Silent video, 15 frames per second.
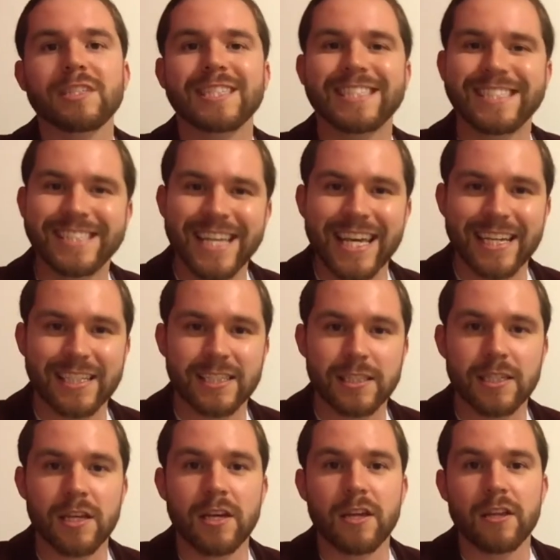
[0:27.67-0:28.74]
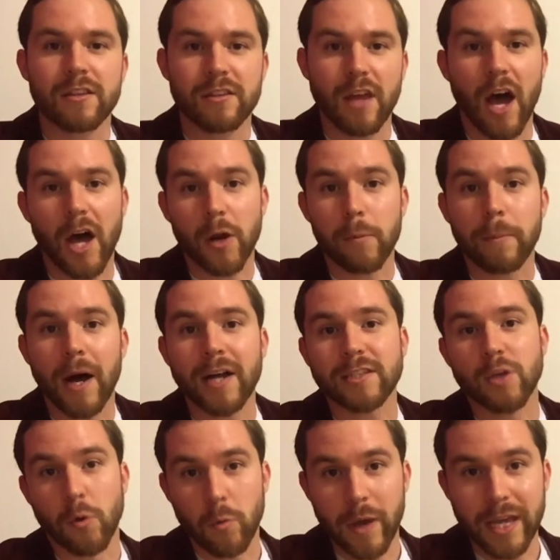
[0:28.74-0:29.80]
6, The
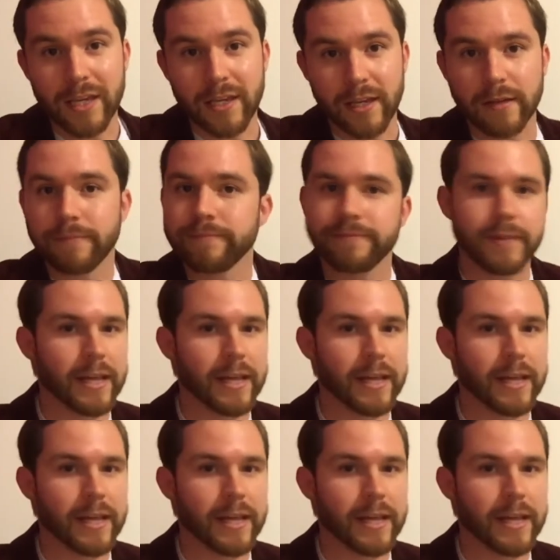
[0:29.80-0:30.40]
Autobots Awaken.